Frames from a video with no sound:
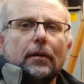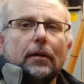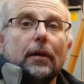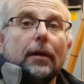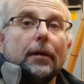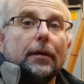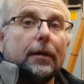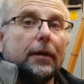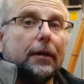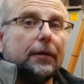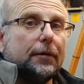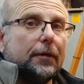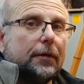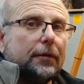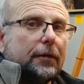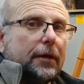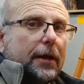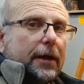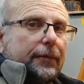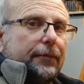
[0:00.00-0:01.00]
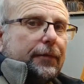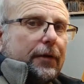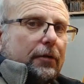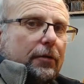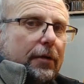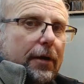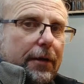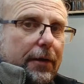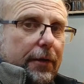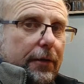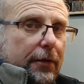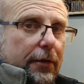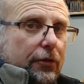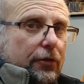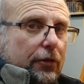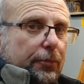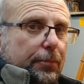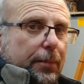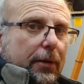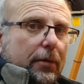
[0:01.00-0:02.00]
Now don't take it for granted that
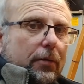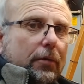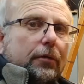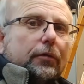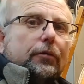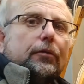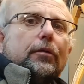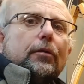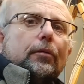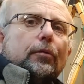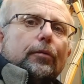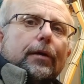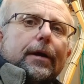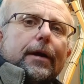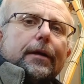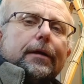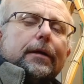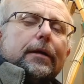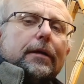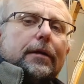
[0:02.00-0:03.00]
just because your router